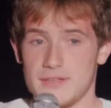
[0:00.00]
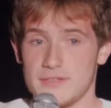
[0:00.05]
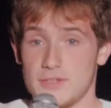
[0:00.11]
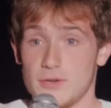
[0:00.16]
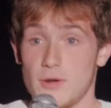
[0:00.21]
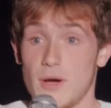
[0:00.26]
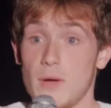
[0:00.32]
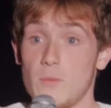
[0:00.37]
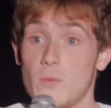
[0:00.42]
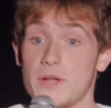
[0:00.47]
You
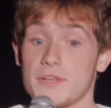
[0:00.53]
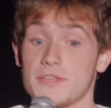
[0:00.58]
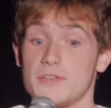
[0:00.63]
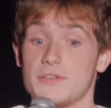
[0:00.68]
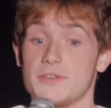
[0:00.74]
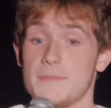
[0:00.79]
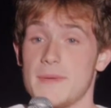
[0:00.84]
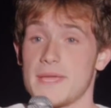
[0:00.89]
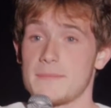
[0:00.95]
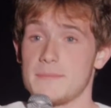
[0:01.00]
know, "I want you
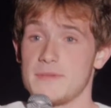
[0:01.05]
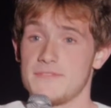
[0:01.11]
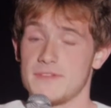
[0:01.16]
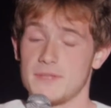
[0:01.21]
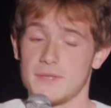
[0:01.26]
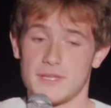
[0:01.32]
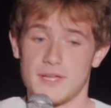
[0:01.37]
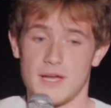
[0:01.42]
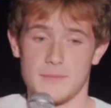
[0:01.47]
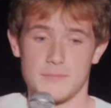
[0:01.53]
to make me feel
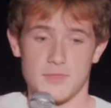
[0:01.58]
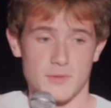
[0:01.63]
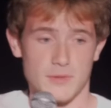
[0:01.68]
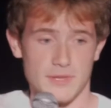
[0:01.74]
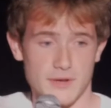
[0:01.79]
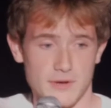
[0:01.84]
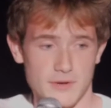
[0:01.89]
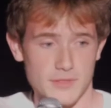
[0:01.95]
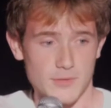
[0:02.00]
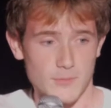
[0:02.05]
like I'm the
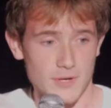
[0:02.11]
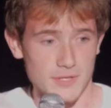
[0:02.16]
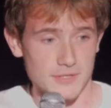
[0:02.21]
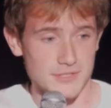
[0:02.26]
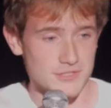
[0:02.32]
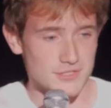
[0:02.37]
only girl in the world."